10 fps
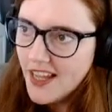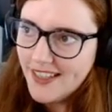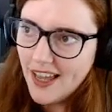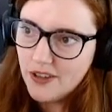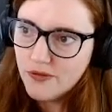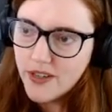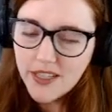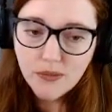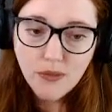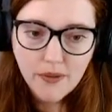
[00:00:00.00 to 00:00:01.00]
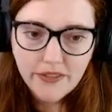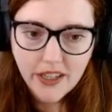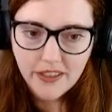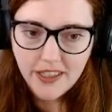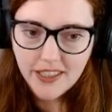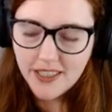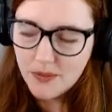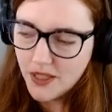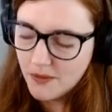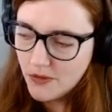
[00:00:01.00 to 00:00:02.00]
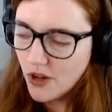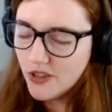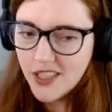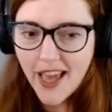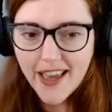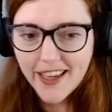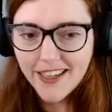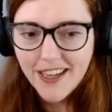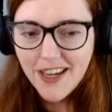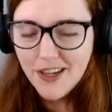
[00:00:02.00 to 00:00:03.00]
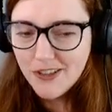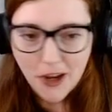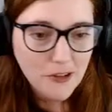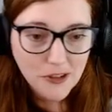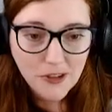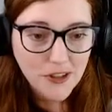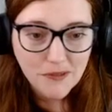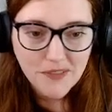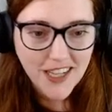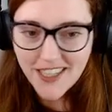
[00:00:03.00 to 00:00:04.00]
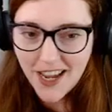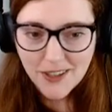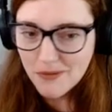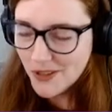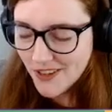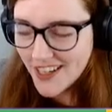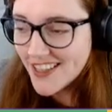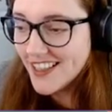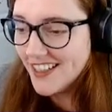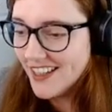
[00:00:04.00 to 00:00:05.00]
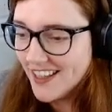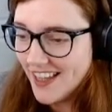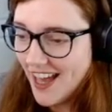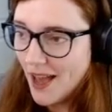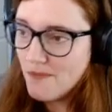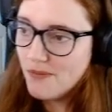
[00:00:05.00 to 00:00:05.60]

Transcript: Now the reason why we've done this is because I'm not saying don't do them, they're terrible or anything like that,